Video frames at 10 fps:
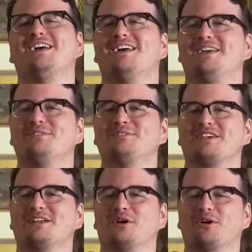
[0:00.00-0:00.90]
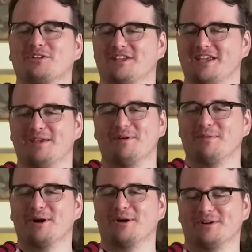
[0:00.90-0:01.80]
It was like an early
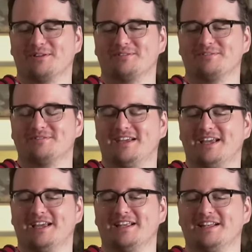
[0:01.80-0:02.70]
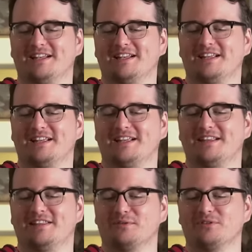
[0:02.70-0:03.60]
MMO, and
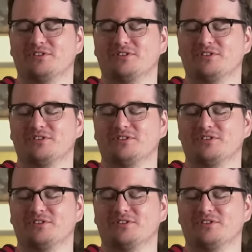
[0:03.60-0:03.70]
there was a